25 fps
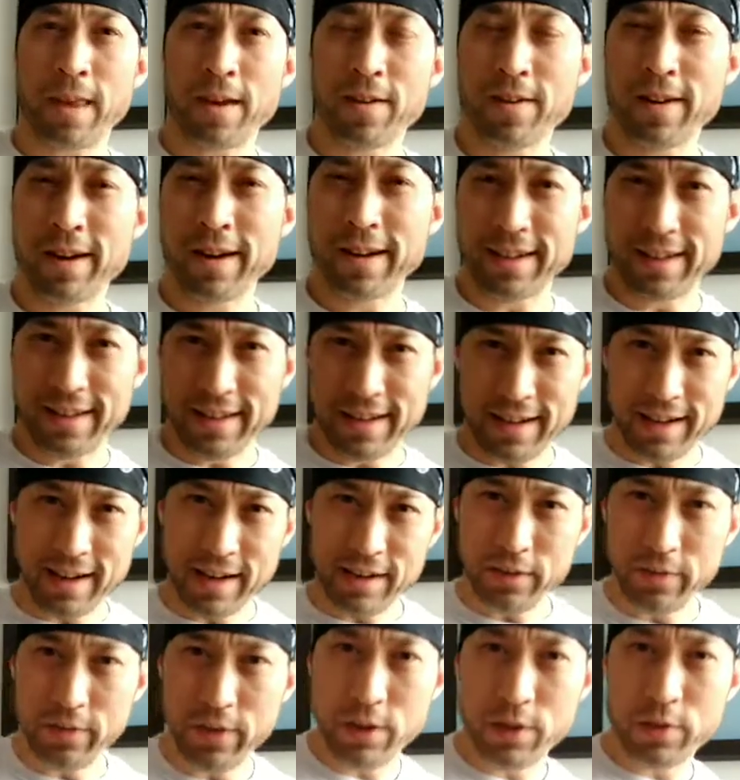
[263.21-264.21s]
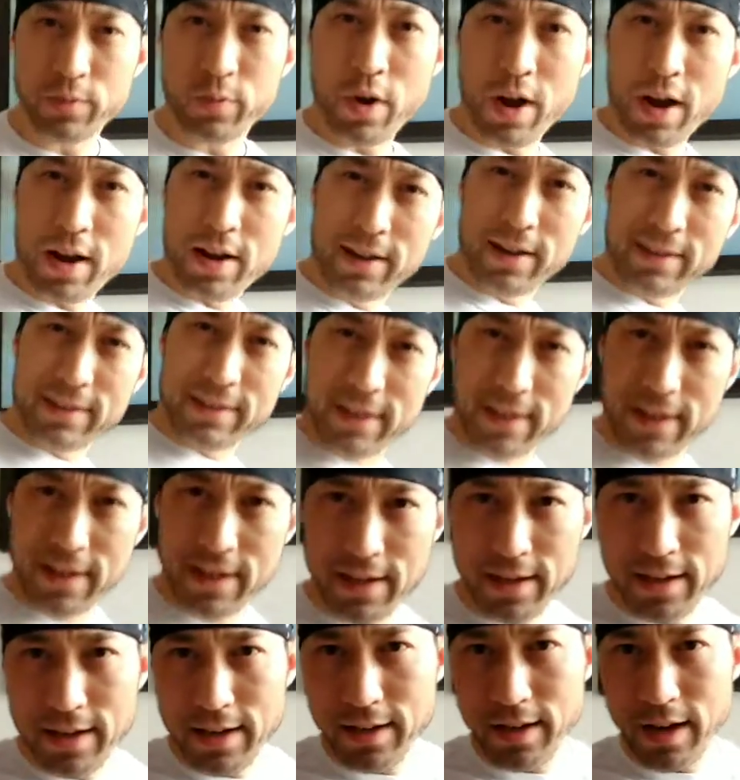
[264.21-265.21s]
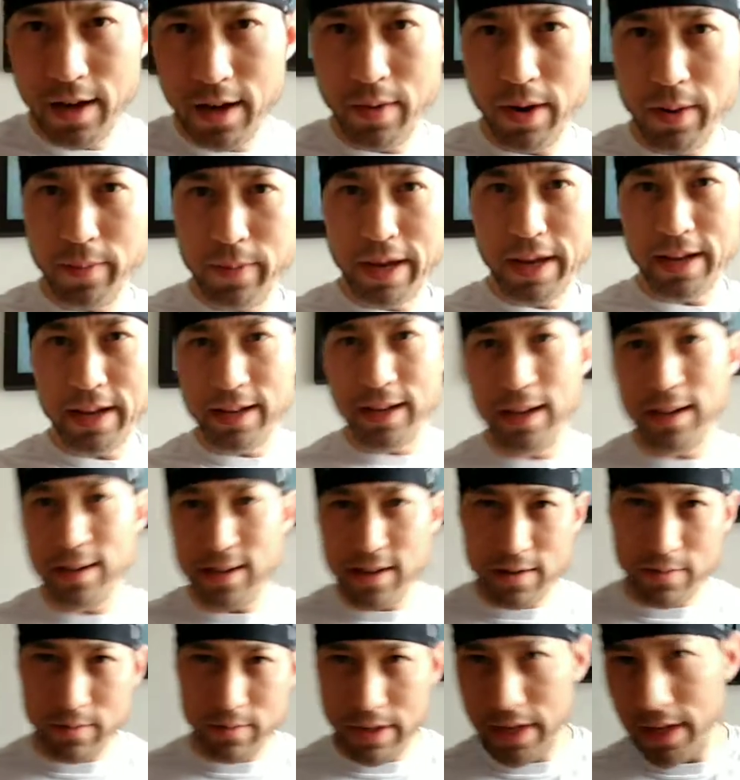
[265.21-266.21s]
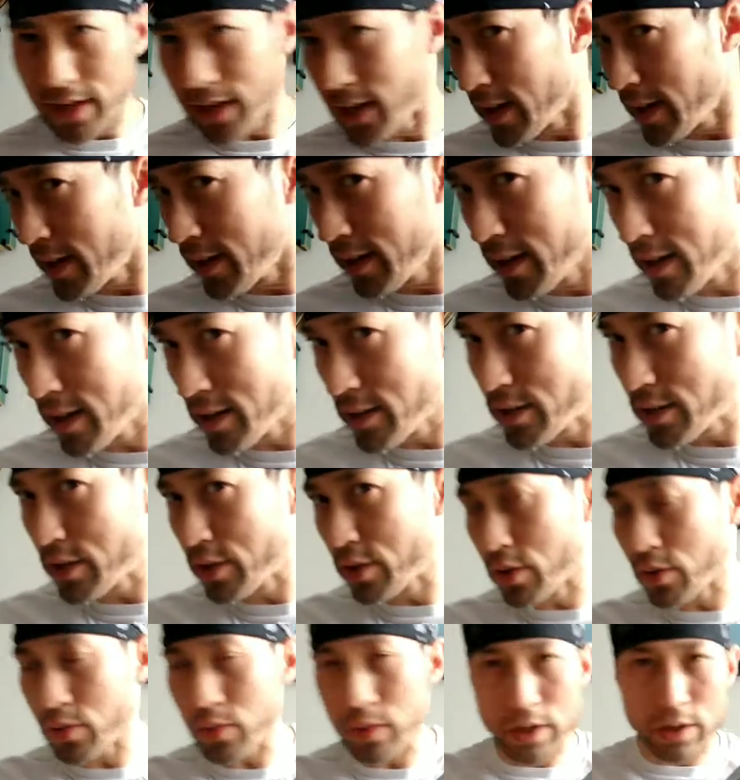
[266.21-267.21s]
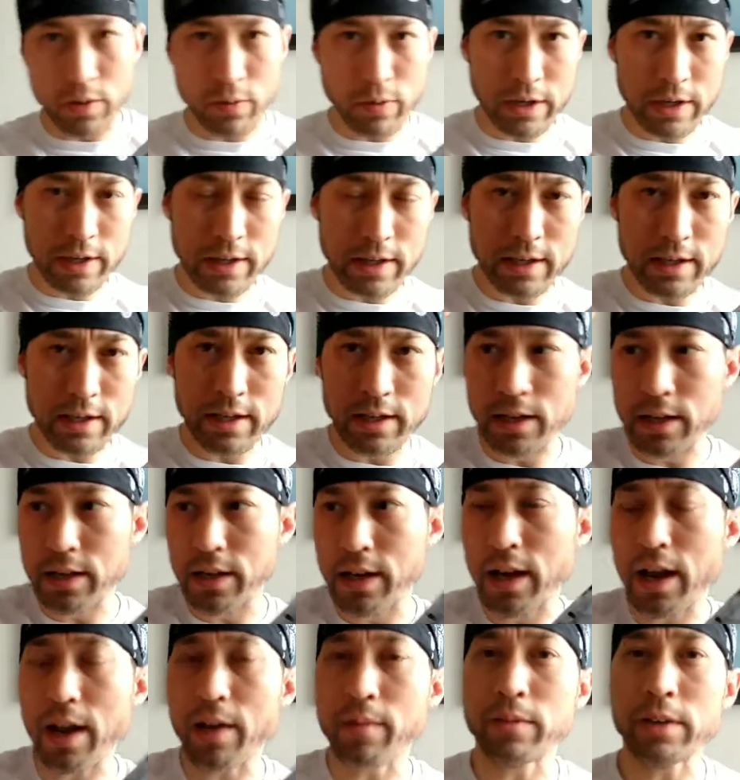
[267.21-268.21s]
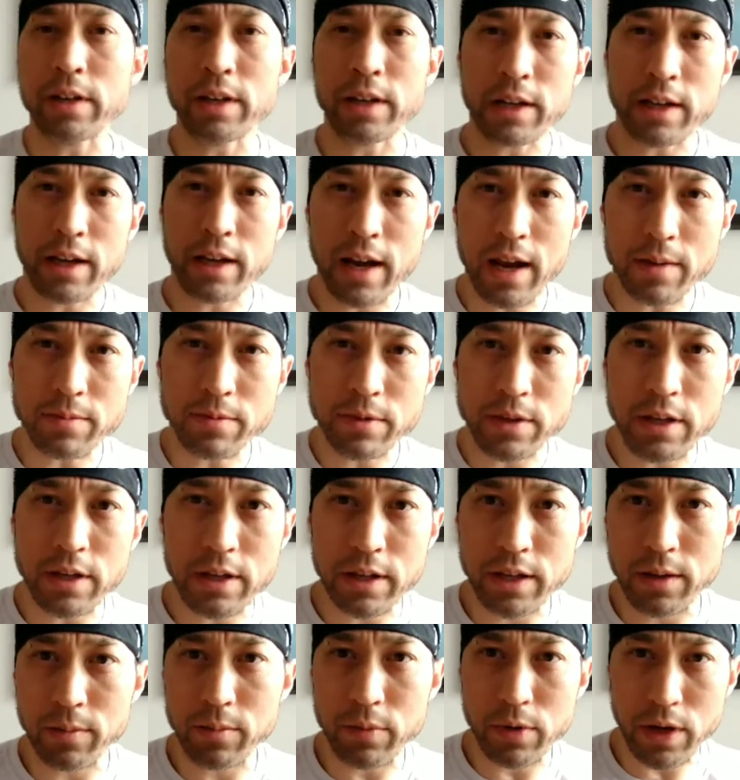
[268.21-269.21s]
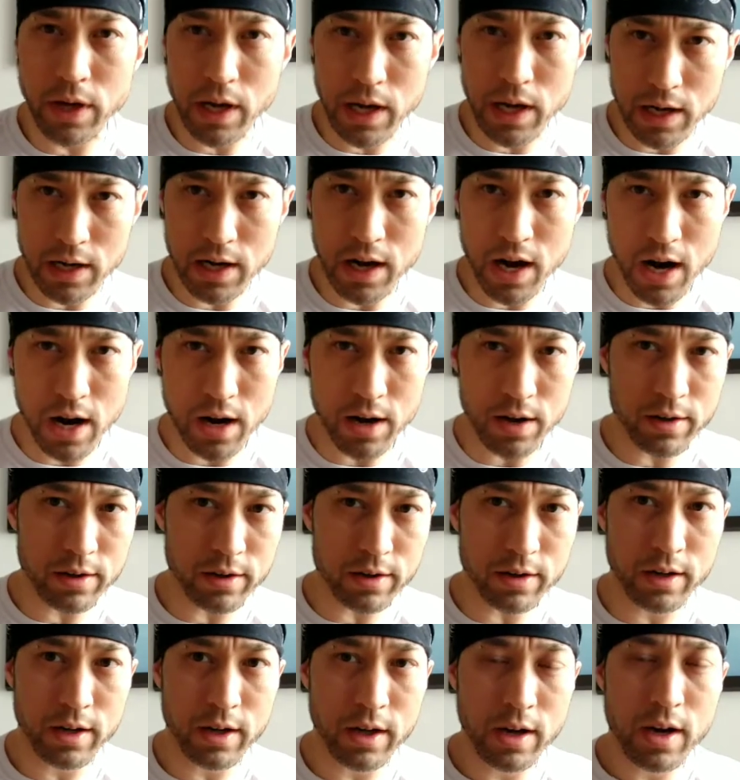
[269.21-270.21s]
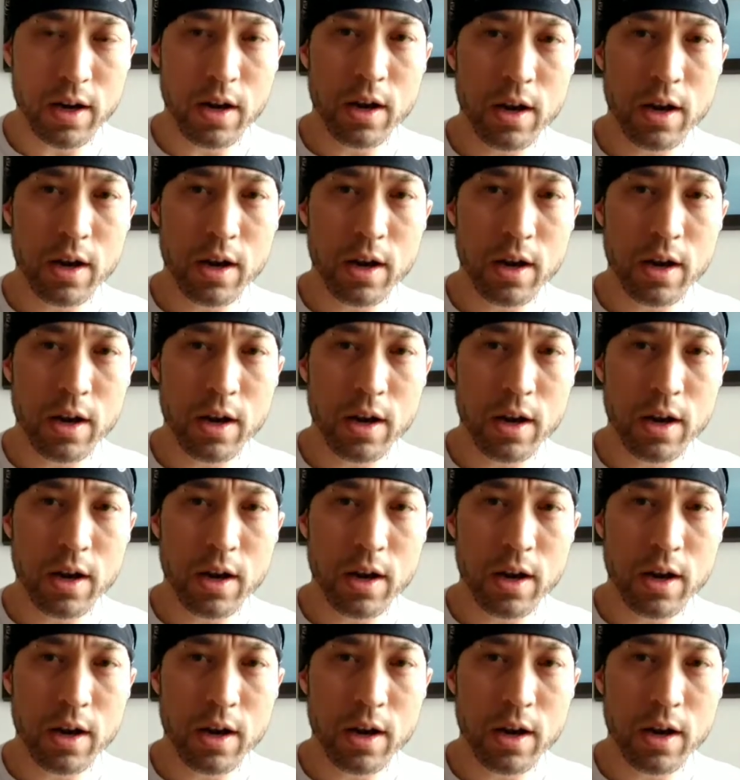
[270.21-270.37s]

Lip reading: Alright, I got the finished product. I got my bandana on my head in case you don't want to wear the knit cap. The knit cap's going to keep your head hotter.